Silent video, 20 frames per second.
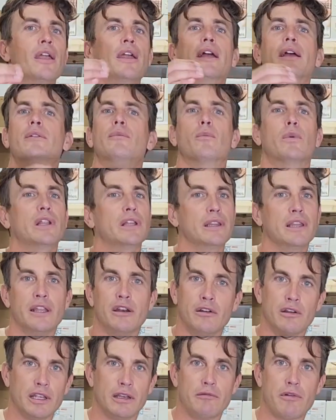We're
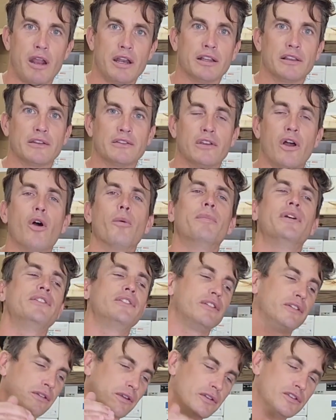literally running this whole
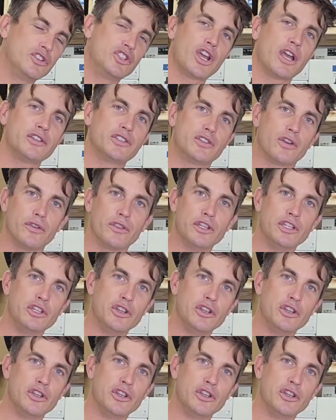business just on the